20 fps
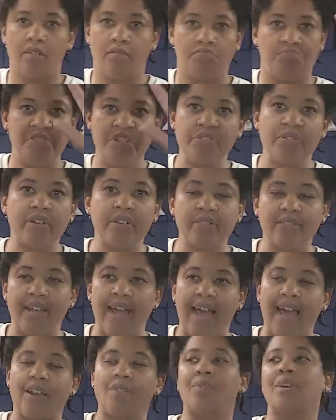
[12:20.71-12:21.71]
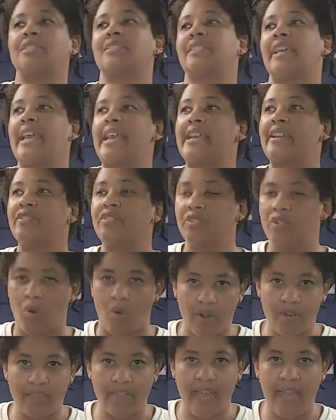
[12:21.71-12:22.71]
You can, I don't want to say
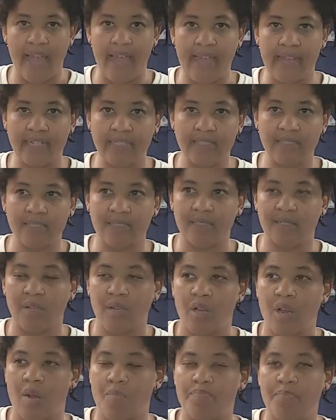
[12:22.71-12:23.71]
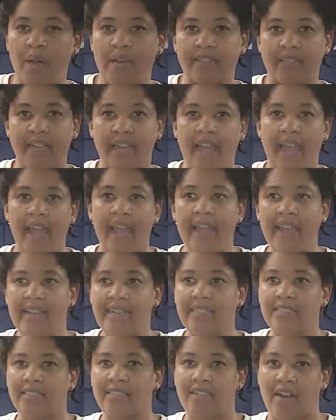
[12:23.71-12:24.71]
ignore the hands, but the
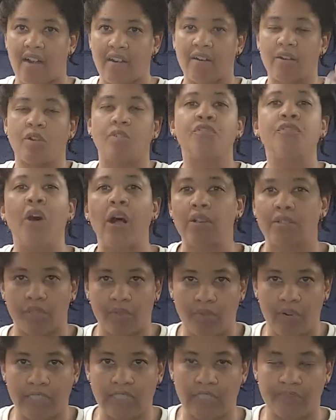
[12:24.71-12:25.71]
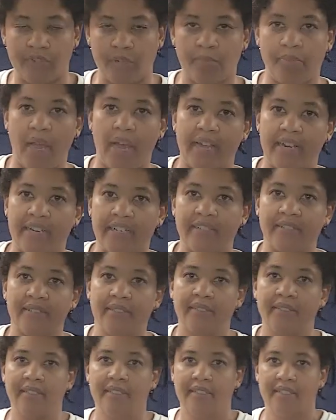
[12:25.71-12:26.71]
hands are going to follow the rest of your body.
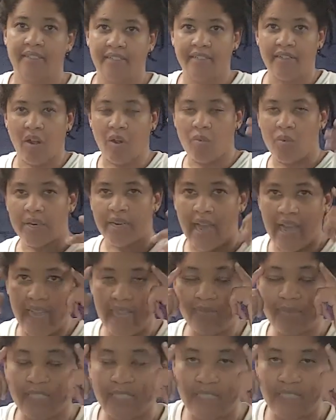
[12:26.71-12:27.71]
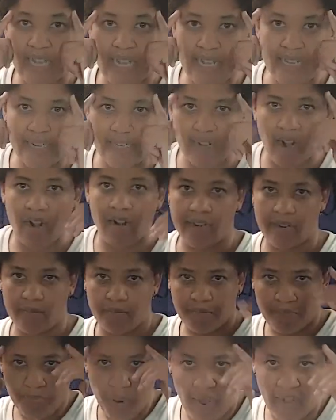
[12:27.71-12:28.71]
When I'm deciding, all right,
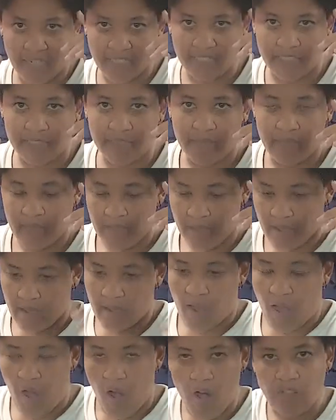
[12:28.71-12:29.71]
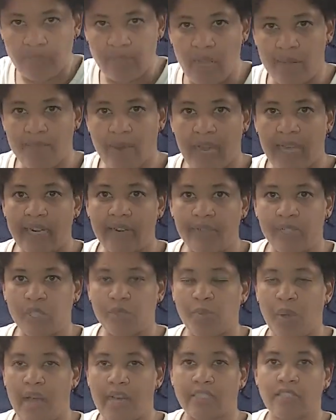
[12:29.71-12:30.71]
punch, all of my body
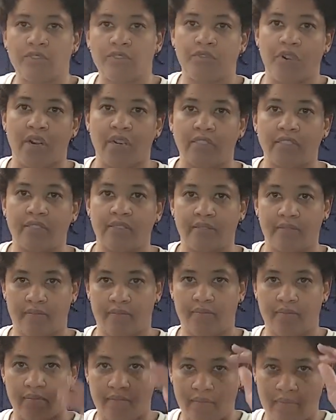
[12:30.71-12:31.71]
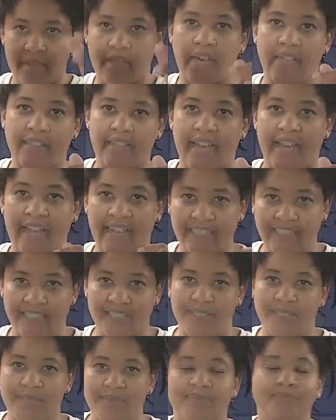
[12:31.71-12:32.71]
responds first, then the hands
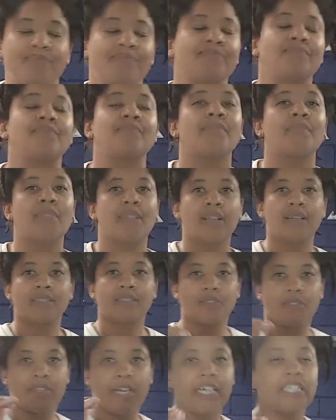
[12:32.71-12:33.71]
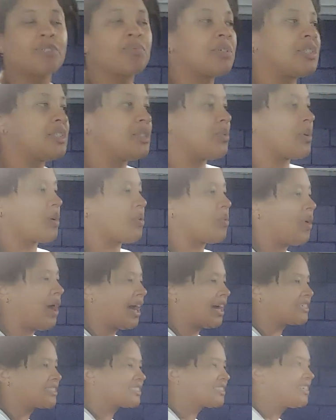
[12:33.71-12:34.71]
do. So that's what you want to watch.